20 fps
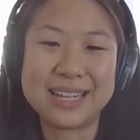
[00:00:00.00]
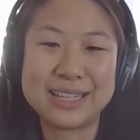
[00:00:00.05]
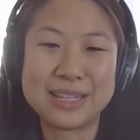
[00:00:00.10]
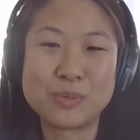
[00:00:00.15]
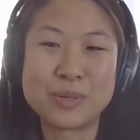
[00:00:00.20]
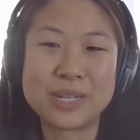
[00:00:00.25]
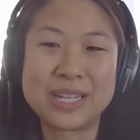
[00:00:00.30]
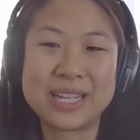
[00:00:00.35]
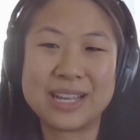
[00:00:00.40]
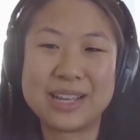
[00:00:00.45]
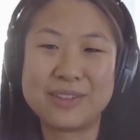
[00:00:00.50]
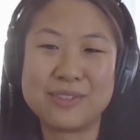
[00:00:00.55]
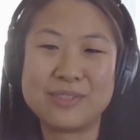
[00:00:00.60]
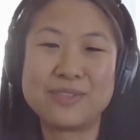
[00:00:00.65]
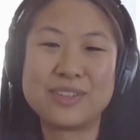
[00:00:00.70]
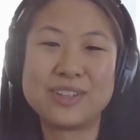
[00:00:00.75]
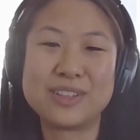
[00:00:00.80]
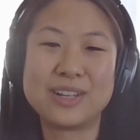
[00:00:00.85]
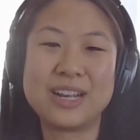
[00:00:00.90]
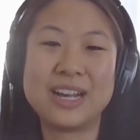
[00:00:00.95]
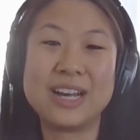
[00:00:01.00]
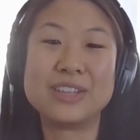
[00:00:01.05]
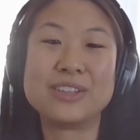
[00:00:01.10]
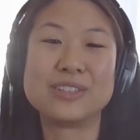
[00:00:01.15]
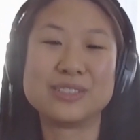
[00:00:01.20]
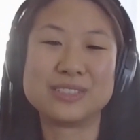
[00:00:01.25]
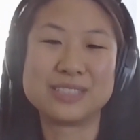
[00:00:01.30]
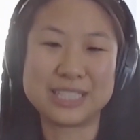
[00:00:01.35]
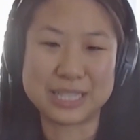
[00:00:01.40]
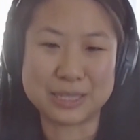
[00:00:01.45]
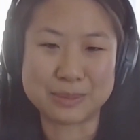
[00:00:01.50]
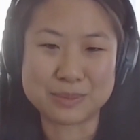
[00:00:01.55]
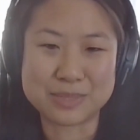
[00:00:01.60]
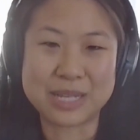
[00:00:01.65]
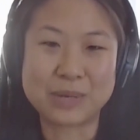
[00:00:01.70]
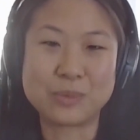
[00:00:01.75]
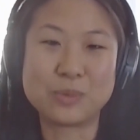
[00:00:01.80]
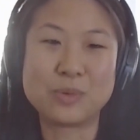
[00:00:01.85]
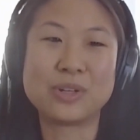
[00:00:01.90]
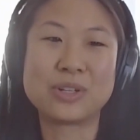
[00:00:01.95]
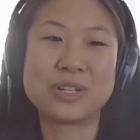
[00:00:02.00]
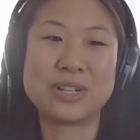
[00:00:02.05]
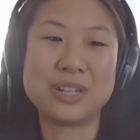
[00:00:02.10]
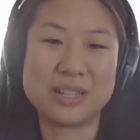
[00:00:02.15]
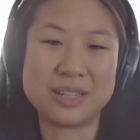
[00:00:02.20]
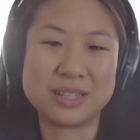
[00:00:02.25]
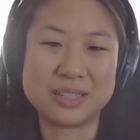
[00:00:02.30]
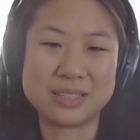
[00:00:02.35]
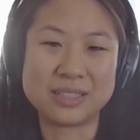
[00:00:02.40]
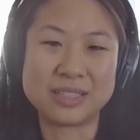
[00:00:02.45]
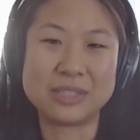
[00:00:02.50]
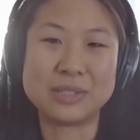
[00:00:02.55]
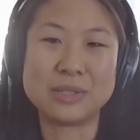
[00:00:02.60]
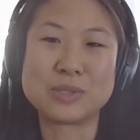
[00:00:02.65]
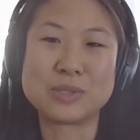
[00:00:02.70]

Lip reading: And then we have other teams that work on,